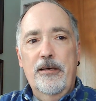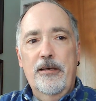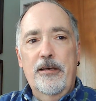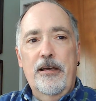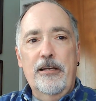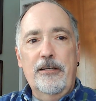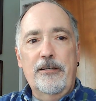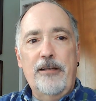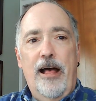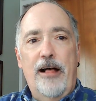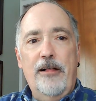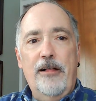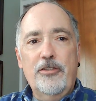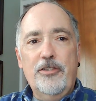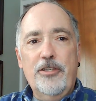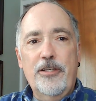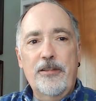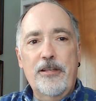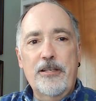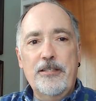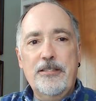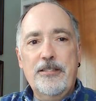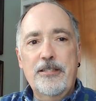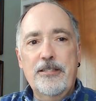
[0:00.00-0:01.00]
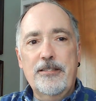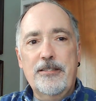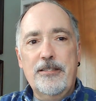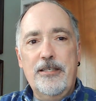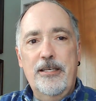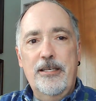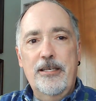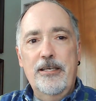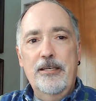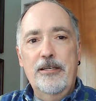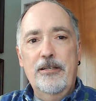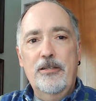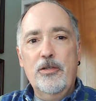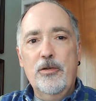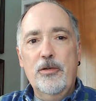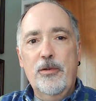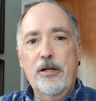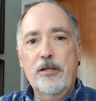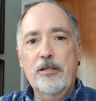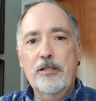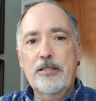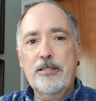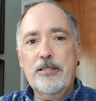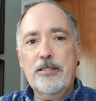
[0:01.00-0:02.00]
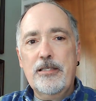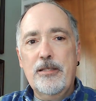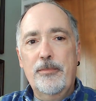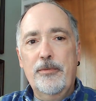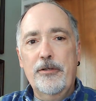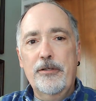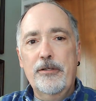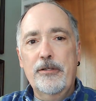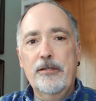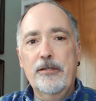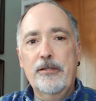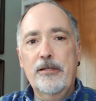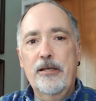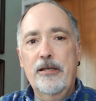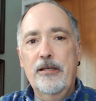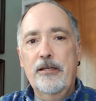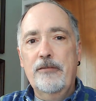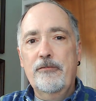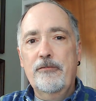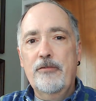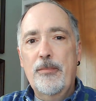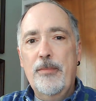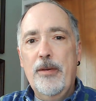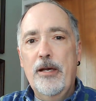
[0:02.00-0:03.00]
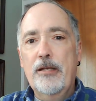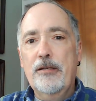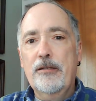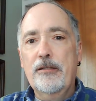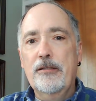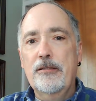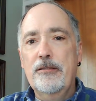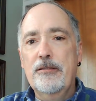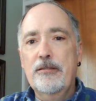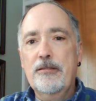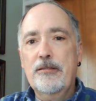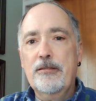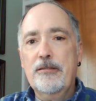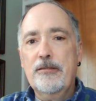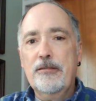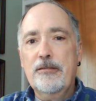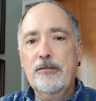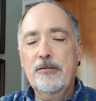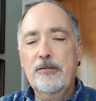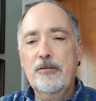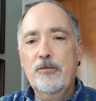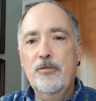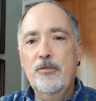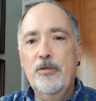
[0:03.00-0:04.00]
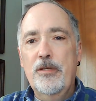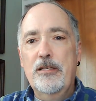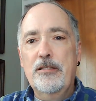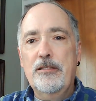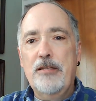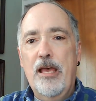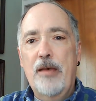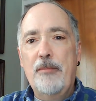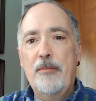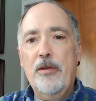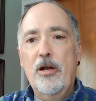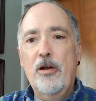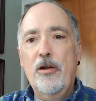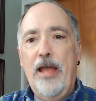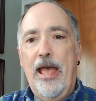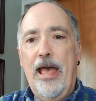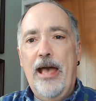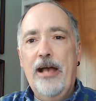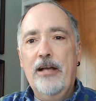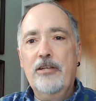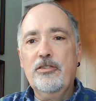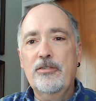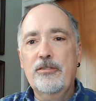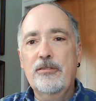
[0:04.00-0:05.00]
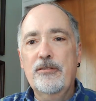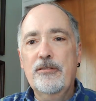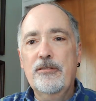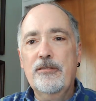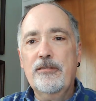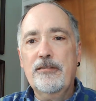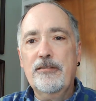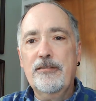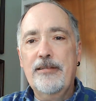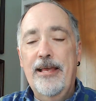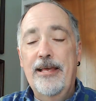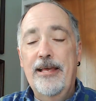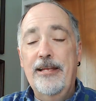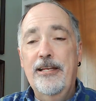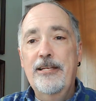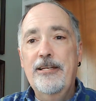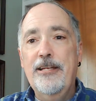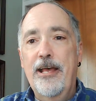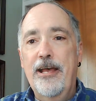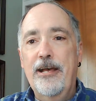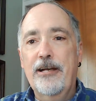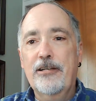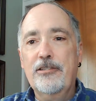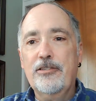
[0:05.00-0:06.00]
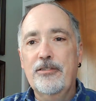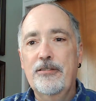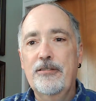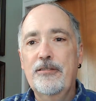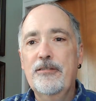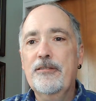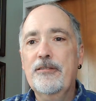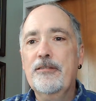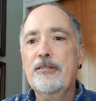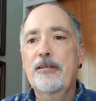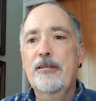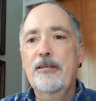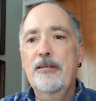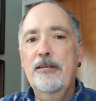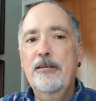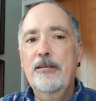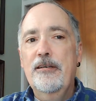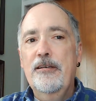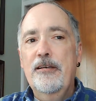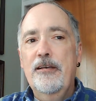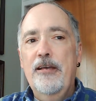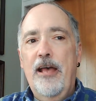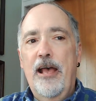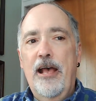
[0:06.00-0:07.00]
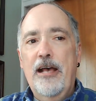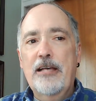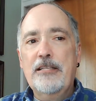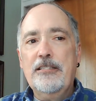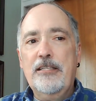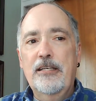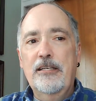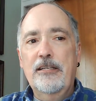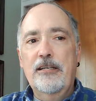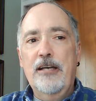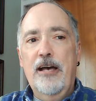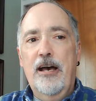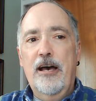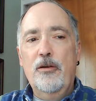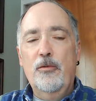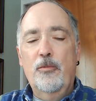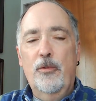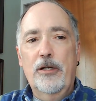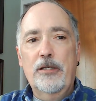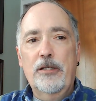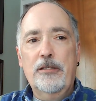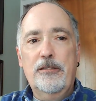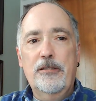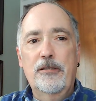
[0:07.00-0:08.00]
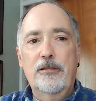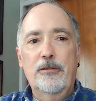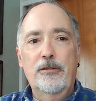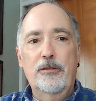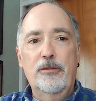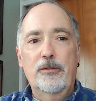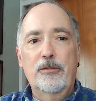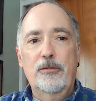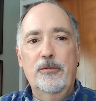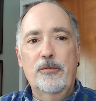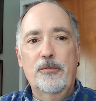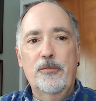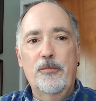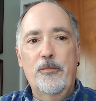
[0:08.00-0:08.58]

Acknowledging this is key to our discipline and repentance. We examine our actions and inactions, asking God what to do